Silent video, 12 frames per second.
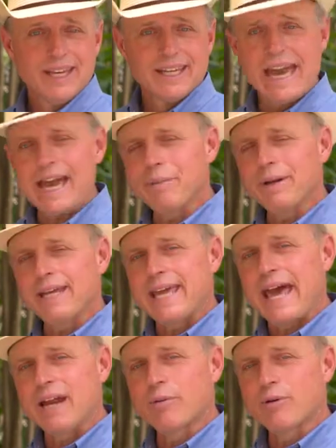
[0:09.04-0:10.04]
Cattlemen to
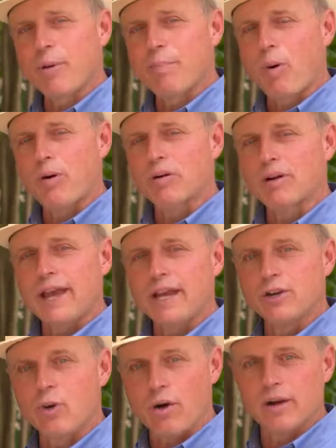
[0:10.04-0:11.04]
Cattlemen reporter
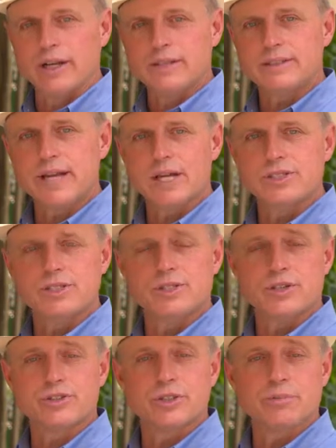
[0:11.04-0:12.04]
Lane Nordlund tells us
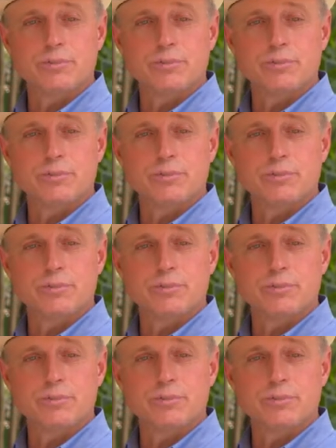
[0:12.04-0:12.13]
there's a